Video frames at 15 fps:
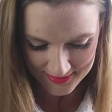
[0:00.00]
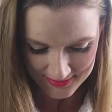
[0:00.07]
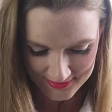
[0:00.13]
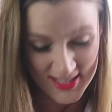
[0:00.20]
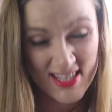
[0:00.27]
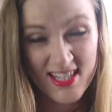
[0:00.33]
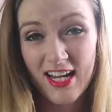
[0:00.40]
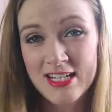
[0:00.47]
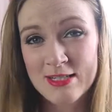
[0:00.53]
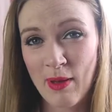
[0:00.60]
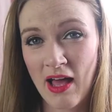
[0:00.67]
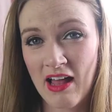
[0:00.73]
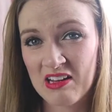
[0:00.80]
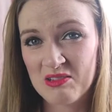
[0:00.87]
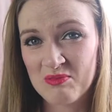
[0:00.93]
It's a nice
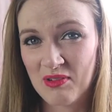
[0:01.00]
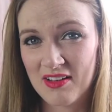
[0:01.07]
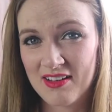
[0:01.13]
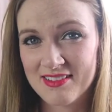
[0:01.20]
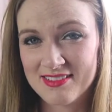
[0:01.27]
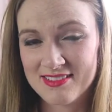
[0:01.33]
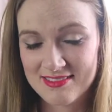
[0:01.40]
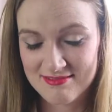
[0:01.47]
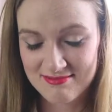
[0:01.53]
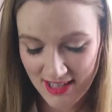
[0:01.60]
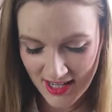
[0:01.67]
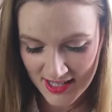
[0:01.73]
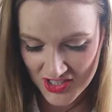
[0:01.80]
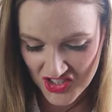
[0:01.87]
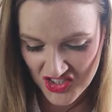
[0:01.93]
palette, but
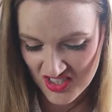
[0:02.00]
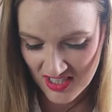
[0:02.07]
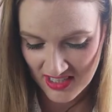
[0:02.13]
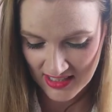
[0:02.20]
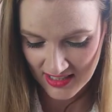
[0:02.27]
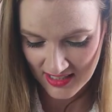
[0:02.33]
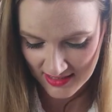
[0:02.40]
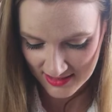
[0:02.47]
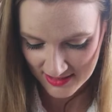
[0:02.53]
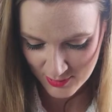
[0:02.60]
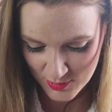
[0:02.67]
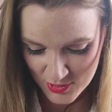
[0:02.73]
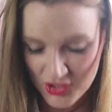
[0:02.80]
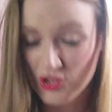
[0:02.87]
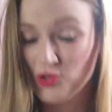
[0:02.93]
I just didn't need it. It
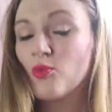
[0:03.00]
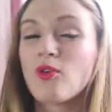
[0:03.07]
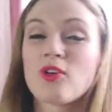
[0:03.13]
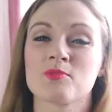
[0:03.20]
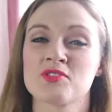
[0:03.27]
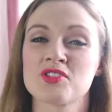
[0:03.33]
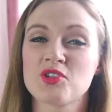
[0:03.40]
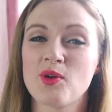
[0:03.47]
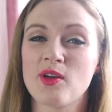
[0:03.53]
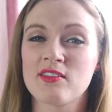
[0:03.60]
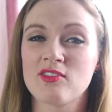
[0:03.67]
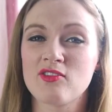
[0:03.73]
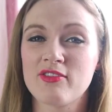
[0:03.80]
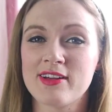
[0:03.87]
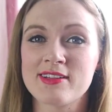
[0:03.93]
was too warm to do
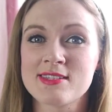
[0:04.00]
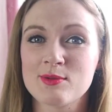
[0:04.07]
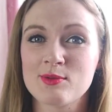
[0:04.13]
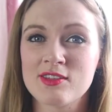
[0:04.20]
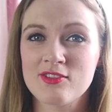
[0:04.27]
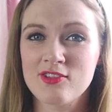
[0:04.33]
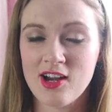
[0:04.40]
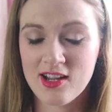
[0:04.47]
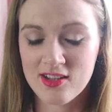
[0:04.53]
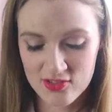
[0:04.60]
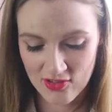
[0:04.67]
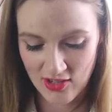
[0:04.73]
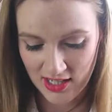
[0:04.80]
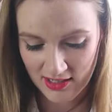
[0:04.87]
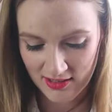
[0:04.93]
anything fancy with your eyes,
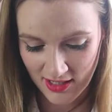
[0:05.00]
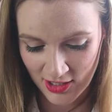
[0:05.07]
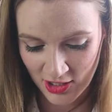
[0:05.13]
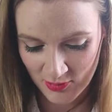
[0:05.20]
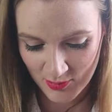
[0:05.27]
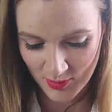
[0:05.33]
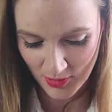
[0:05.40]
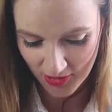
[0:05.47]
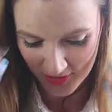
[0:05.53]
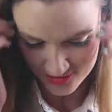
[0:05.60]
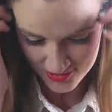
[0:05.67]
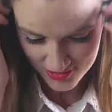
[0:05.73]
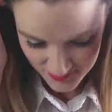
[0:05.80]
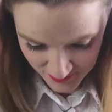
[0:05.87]
really. I couldn't be bothered.